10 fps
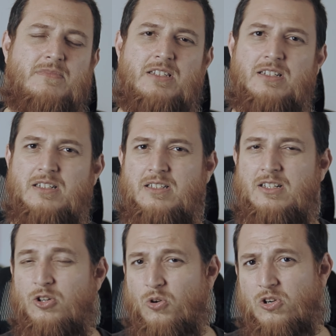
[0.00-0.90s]
the
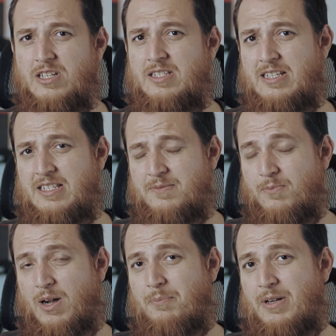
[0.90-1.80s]
lotus is
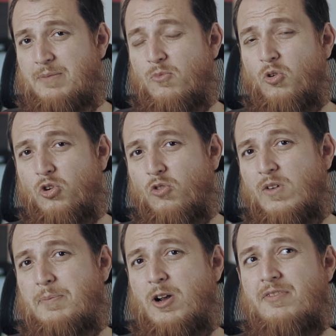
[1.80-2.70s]
a bit more
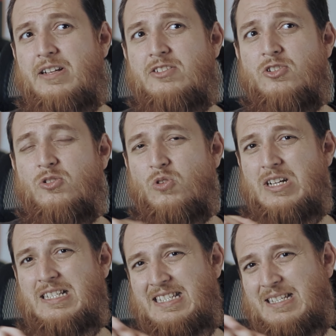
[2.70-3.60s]
overpowering. So
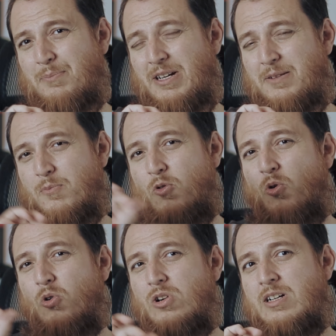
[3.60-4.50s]
lotus is a bit
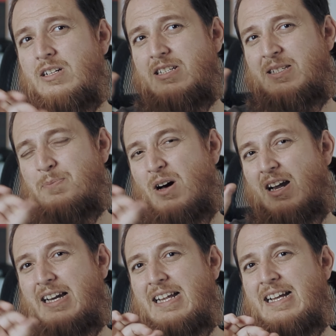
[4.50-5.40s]
more
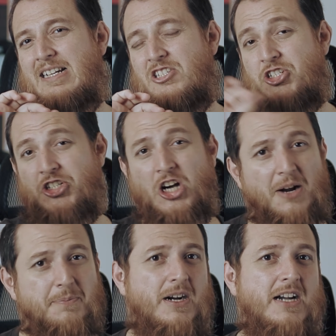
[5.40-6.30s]
sparkling and
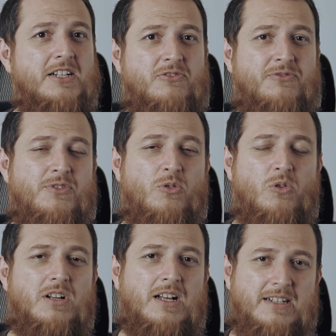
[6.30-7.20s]
sharp kind of
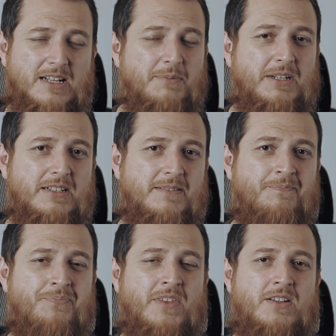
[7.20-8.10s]
note a little bit.
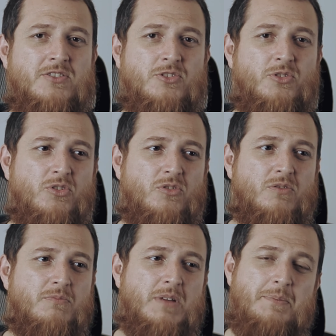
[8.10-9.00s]
So
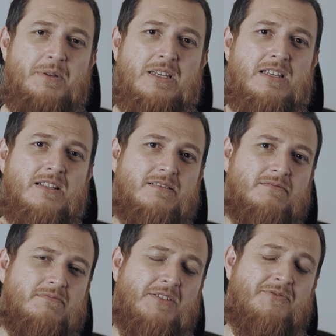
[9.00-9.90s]
maybe
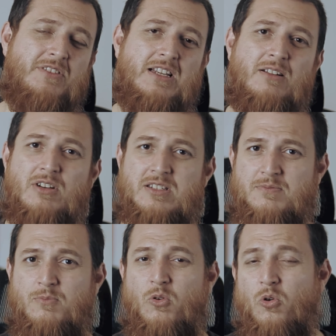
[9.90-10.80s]
if there was
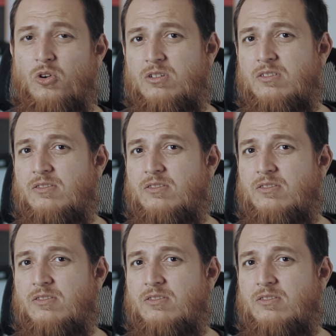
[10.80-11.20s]
more